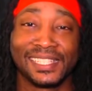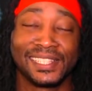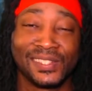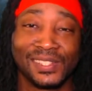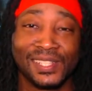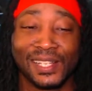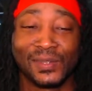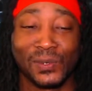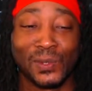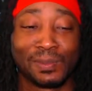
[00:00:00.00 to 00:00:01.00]
uh, there's still like a
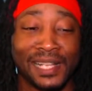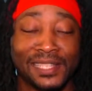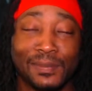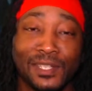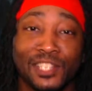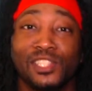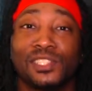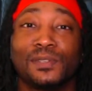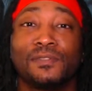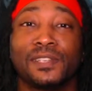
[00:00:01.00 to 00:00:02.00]
roadblock there because she
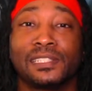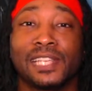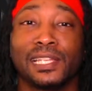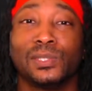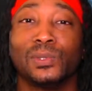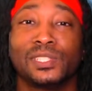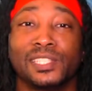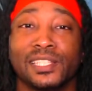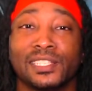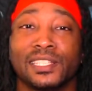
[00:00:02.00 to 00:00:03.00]
still feels that luke
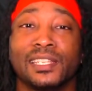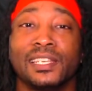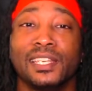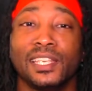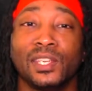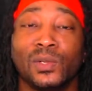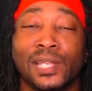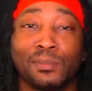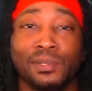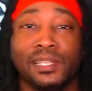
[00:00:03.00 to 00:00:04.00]
doesn't you know
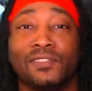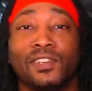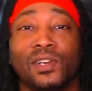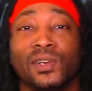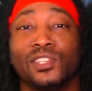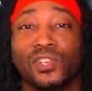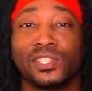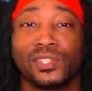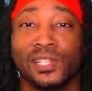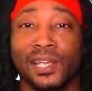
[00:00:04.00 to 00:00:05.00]
like believe in her or
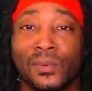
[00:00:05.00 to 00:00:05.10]
trust her like